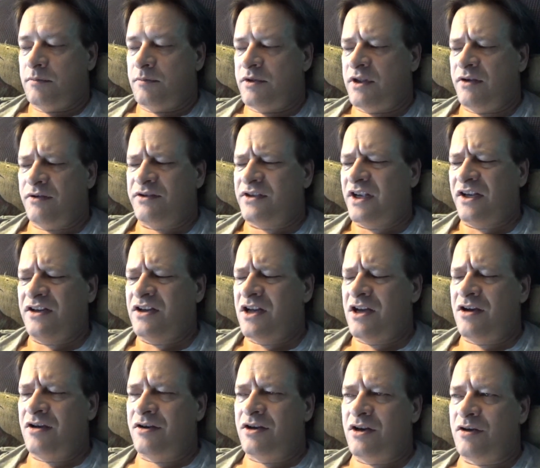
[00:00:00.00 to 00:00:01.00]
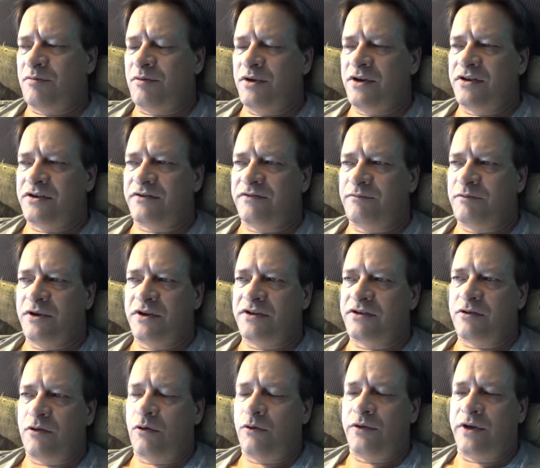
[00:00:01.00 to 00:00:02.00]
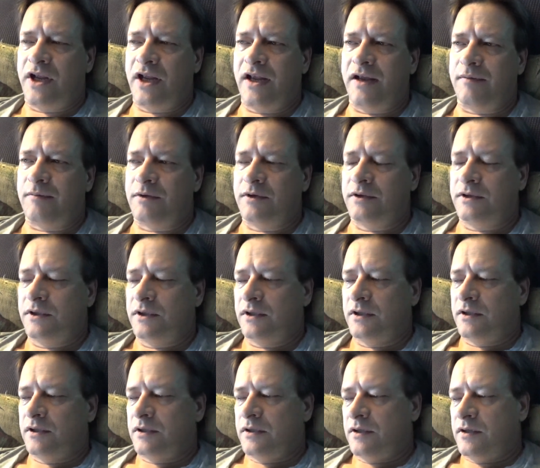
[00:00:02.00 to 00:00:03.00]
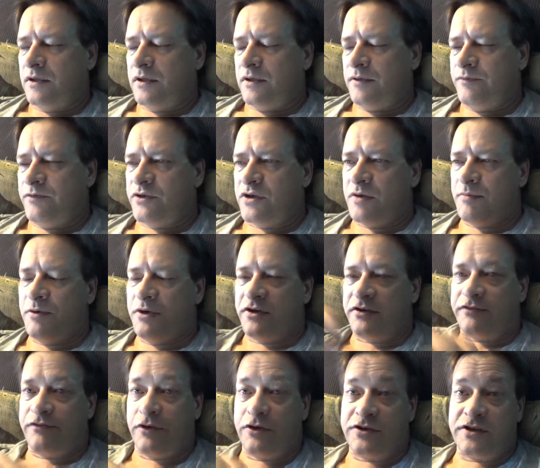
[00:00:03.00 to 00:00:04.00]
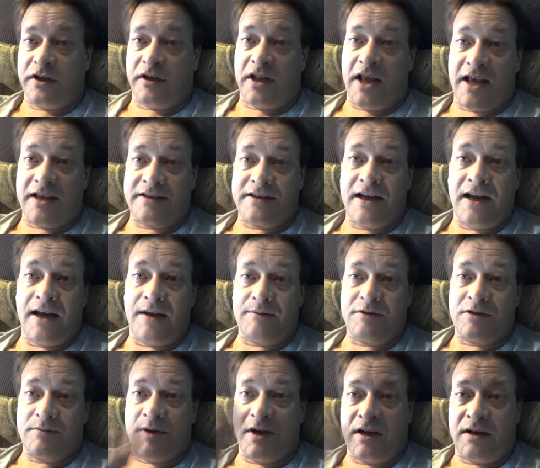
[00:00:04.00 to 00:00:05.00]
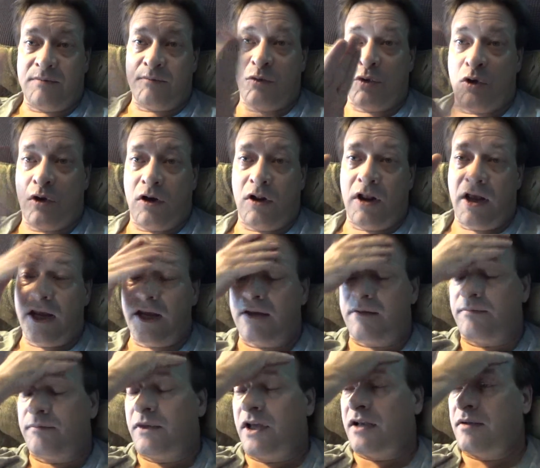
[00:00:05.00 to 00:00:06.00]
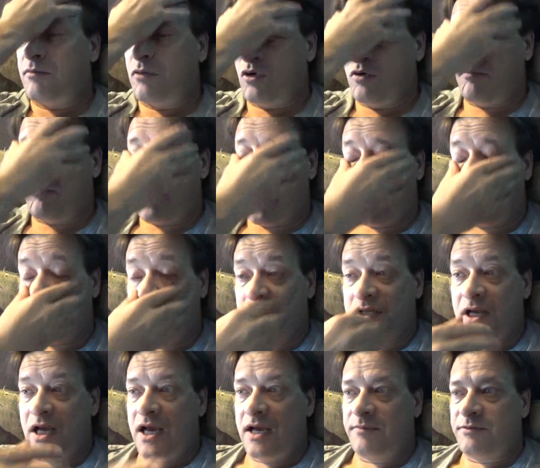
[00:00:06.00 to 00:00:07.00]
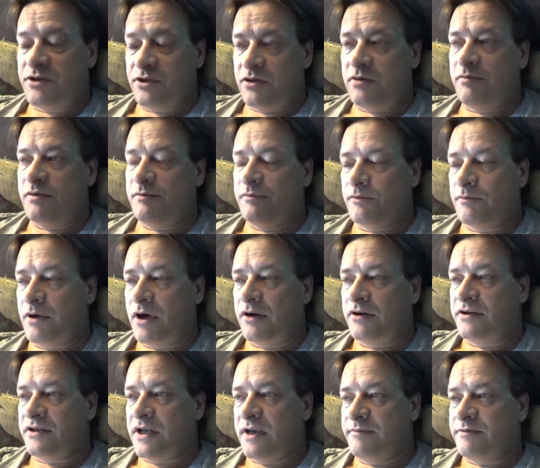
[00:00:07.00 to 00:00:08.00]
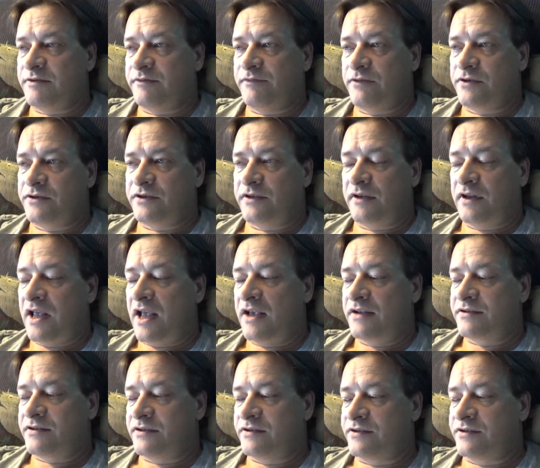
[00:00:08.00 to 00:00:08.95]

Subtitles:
Then I was like, no, put his whole name. So I put his first and last name to make it more like more modern times, you know, people modern times and first and last.